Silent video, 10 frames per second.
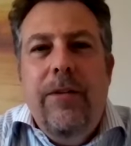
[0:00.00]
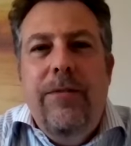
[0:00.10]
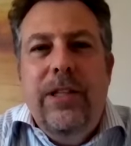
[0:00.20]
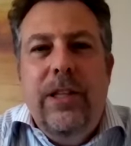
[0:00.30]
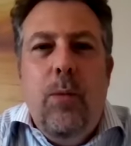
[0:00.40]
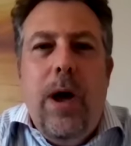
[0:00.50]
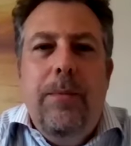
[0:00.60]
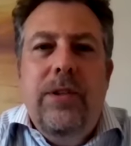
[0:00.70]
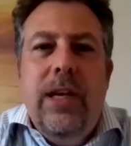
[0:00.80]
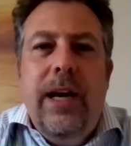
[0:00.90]
visit the
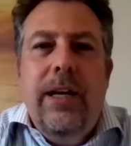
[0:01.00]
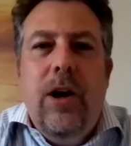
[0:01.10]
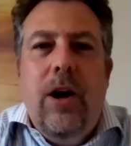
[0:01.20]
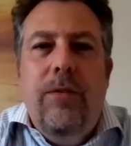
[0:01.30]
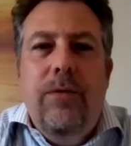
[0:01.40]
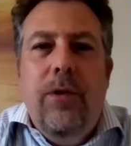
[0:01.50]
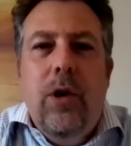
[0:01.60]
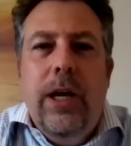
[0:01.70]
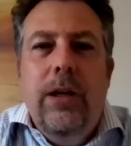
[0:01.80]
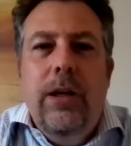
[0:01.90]
website of
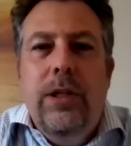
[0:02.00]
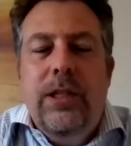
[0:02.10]
Vulcan to